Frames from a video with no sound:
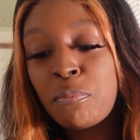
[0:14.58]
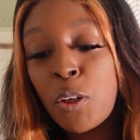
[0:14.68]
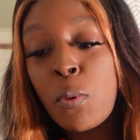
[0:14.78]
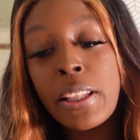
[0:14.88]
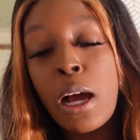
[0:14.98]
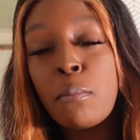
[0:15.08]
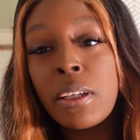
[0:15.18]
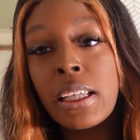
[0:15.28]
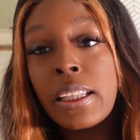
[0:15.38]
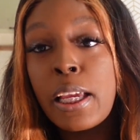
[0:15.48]
without
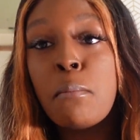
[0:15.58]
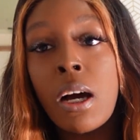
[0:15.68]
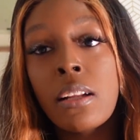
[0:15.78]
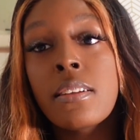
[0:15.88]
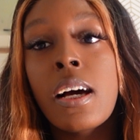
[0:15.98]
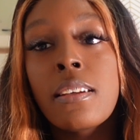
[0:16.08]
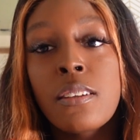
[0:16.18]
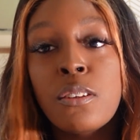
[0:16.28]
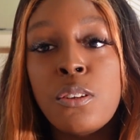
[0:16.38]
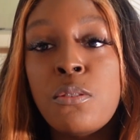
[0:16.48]
being yet monetized
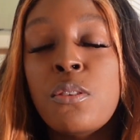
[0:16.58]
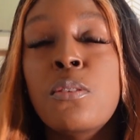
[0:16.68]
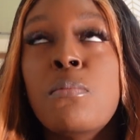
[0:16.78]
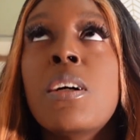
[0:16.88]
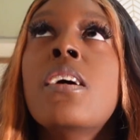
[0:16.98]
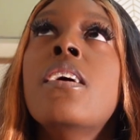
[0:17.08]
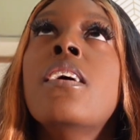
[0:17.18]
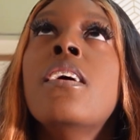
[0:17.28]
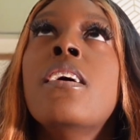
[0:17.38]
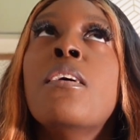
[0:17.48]
on YouTube.
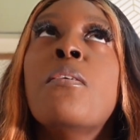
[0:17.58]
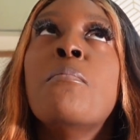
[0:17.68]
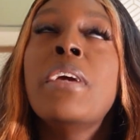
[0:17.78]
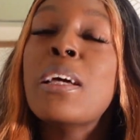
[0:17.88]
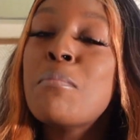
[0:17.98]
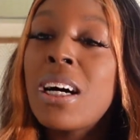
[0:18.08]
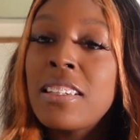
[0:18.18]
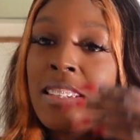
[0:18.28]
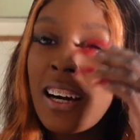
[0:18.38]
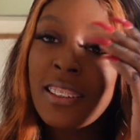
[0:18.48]
Being
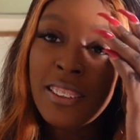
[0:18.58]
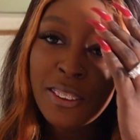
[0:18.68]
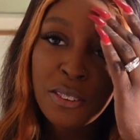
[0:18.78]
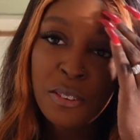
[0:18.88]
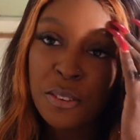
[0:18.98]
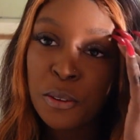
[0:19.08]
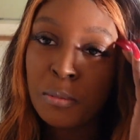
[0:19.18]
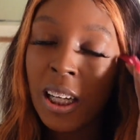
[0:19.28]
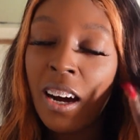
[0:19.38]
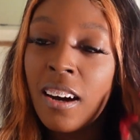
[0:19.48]
monetized on YouTube,
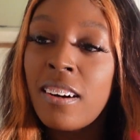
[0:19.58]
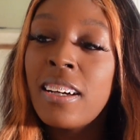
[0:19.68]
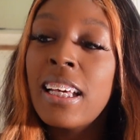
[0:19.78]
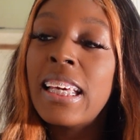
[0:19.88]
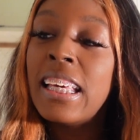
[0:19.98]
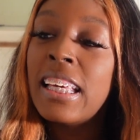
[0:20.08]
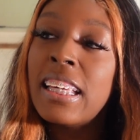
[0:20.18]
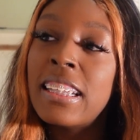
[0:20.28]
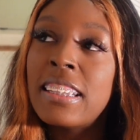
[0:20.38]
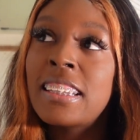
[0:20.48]
y'all,
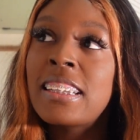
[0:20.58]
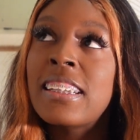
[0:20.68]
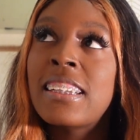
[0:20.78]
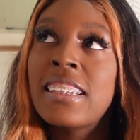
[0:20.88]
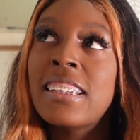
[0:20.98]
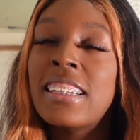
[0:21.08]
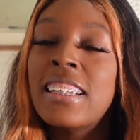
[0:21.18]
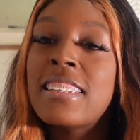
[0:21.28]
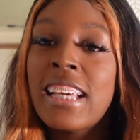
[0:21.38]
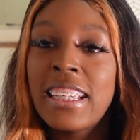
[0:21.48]

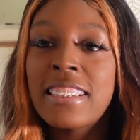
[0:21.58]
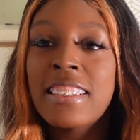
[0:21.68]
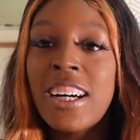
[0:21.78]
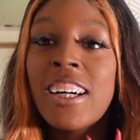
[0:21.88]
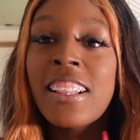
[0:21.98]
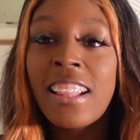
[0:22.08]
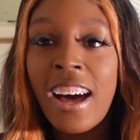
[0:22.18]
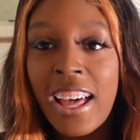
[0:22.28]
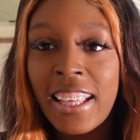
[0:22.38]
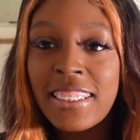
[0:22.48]
it takes a
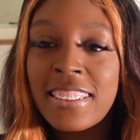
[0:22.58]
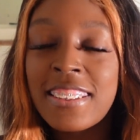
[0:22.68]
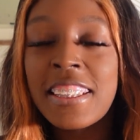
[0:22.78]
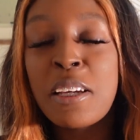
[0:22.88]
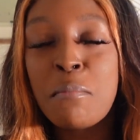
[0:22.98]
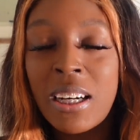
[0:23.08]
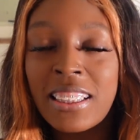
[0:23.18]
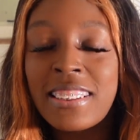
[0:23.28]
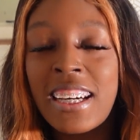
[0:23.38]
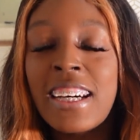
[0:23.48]
lot to get
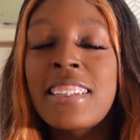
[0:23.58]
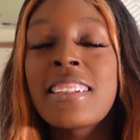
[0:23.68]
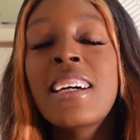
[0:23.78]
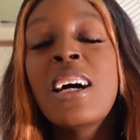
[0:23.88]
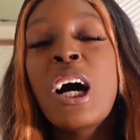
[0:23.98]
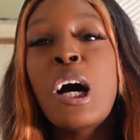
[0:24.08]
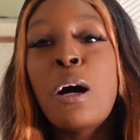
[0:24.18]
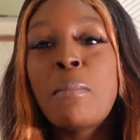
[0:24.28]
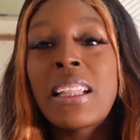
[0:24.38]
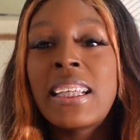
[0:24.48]
monetized.
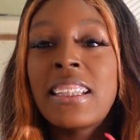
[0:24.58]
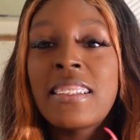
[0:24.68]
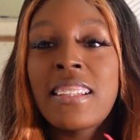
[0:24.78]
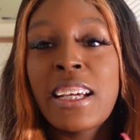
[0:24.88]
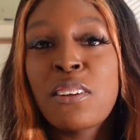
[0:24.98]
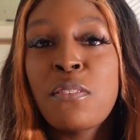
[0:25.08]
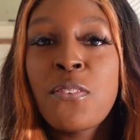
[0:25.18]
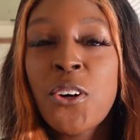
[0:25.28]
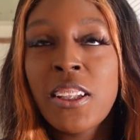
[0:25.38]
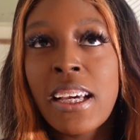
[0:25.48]
I think it's like the
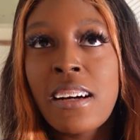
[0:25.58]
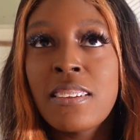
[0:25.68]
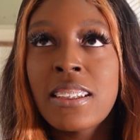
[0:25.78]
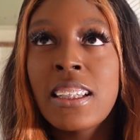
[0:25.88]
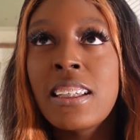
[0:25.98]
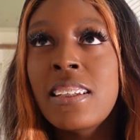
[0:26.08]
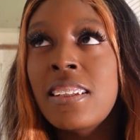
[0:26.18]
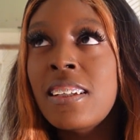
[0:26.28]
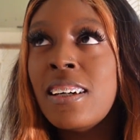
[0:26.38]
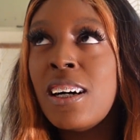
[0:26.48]
4,000